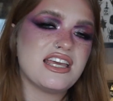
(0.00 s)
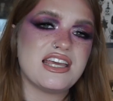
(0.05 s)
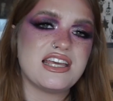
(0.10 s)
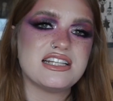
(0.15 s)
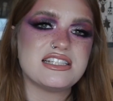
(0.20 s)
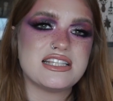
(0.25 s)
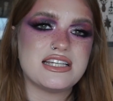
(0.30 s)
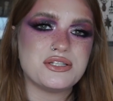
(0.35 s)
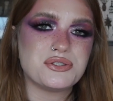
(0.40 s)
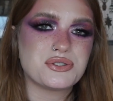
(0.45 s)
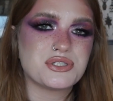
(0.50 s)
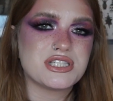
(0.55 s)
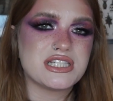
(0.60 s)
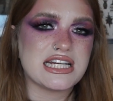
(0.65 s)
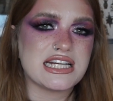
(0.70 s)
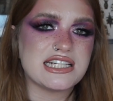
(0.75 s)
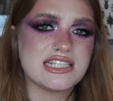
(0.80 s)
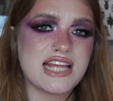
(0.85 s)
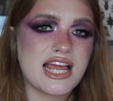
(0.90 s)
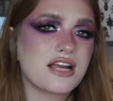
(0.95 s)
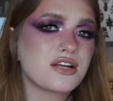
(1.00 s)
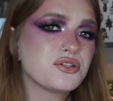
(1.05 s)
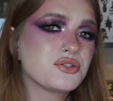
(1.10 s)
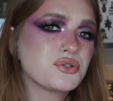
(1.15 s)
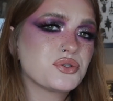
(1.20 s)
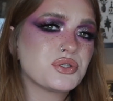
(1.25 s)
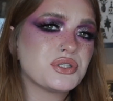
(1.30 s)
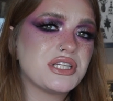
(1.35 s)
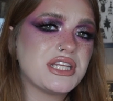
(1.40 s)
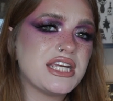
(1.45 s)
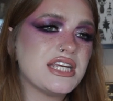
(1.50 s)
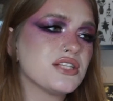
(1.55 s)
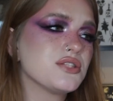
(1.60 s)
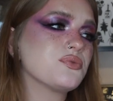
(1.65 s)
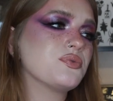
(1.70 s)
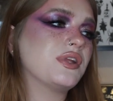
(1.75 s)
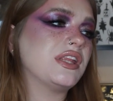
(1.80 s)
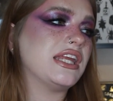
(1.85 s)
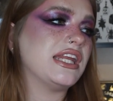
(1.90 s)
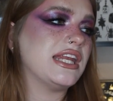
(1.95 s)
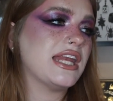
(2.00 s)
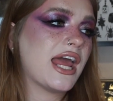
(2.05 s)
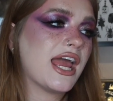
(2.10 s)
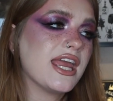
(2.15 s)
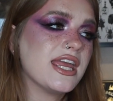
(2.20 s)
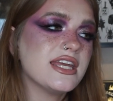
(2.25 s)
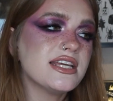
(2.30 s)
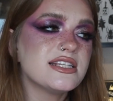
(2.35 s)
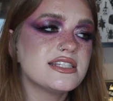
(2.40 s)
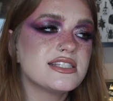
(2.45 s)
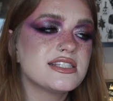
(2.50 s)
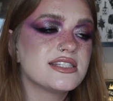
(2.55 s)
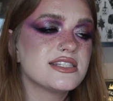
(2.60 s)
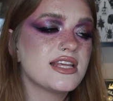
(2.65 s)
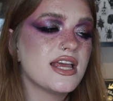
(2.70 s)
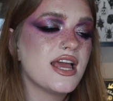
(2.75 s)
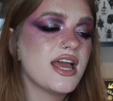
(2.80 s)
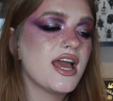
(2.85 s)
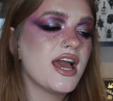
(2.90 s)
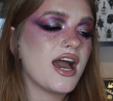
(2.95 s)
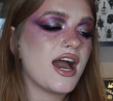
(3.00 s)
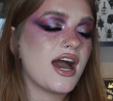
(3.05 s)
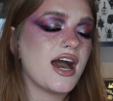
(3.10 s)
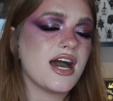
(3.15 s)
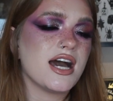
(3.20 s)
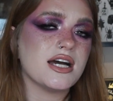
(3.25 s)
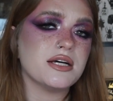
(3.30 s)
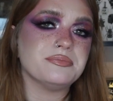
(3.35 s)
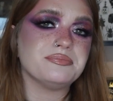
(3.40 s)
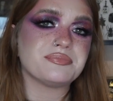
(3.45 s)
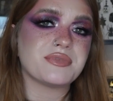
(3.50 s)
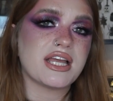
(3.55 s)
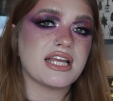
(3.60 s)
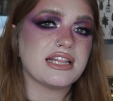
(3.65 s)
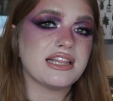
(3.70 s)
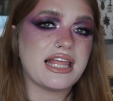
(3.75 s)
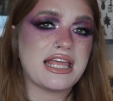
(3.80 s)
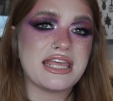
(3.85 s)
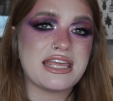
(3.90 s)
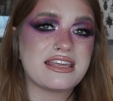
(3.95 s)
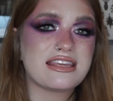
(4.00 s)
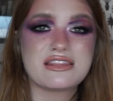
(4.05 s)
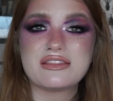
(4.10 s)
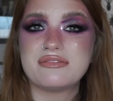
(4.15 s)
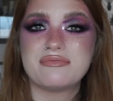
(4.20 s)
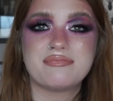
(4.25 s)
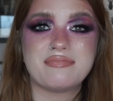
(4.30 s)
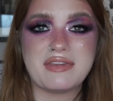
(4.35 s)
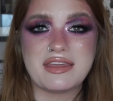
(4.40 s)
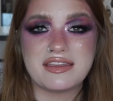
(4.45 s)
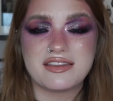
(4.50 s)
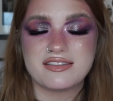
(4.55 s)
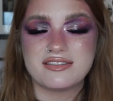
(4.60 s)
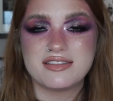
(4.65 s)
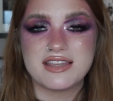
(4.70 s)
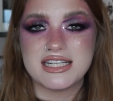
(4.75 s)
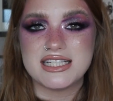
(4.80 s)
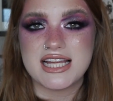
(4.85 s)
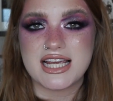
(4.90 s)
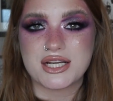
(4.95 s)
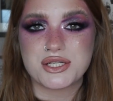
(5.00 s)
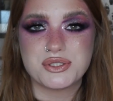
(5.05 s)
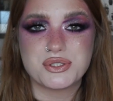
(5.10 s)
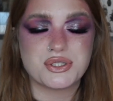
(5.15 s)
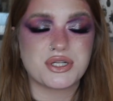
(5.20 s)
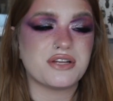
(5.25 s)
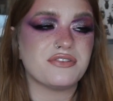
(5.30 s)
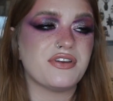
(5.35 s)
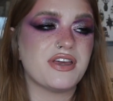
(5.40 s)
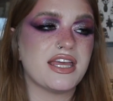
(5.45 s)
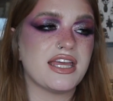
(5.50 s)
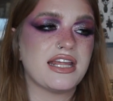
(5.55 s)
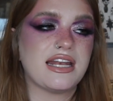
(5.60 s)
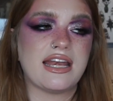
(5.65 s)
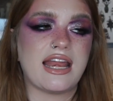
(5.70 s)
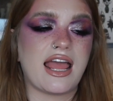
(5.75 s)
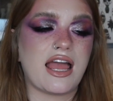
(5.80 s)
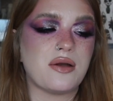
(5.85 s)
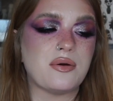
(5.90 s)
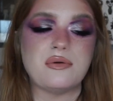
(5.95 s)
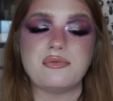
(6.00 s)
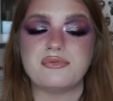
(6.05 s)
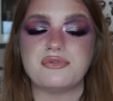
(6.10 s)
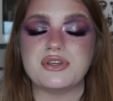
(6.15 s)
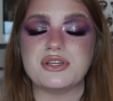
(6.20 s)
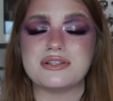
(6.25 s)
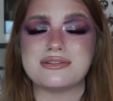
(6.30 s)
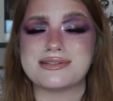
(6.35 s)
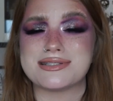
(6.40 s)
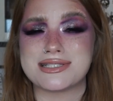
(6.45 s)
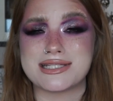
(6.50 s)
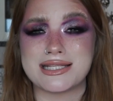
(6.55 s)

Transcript: It's interesting. Texturally, it's really nice. Um, I like like the texture of it and how it feels